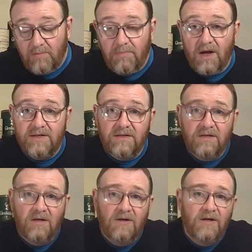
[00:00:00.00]
But
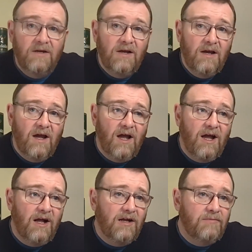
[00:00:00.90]

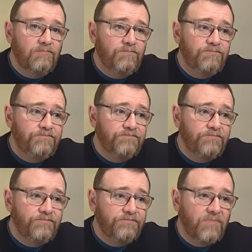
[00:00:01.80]

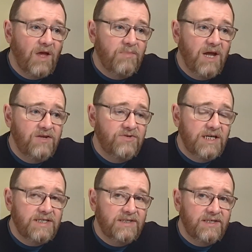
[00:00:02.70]
it'll be
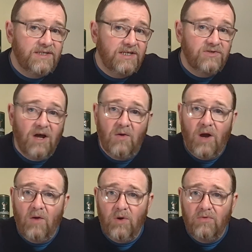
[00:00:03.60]
interesting to see. So
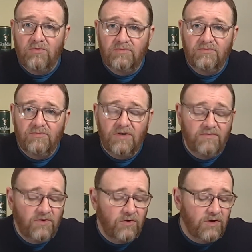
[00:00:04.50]
I will
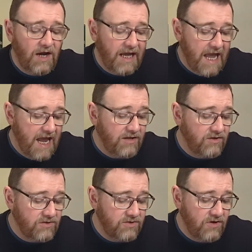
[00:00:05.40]
review it again
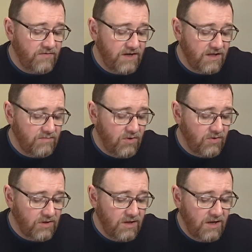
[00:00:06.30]
because I do have another
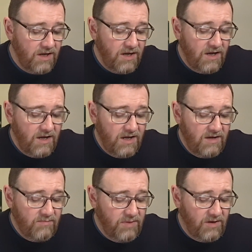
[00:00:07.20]
bottle.
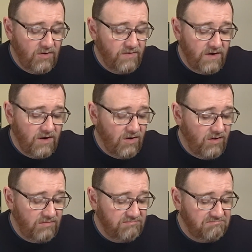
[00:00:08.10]
But
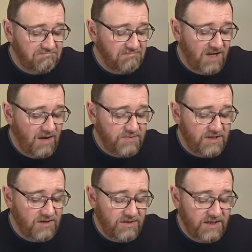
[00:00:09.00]
overall,
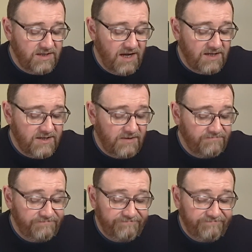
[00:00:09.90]
absolute disaster.